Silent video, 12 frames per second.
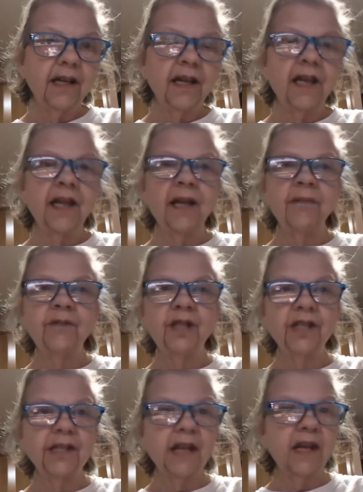and I'm
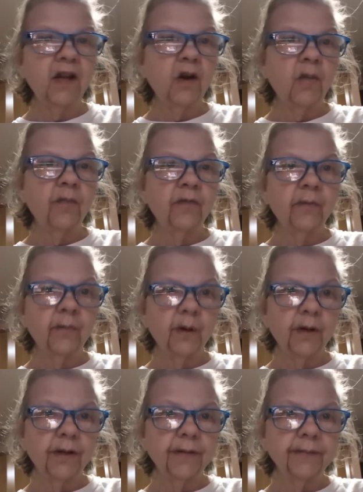just getting home from
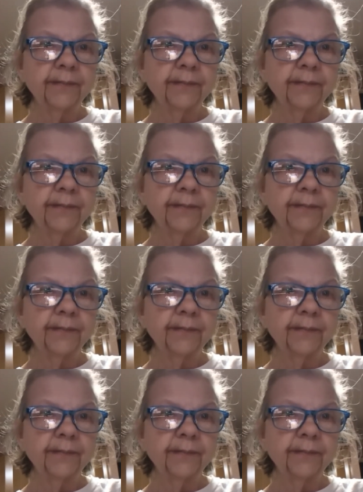work.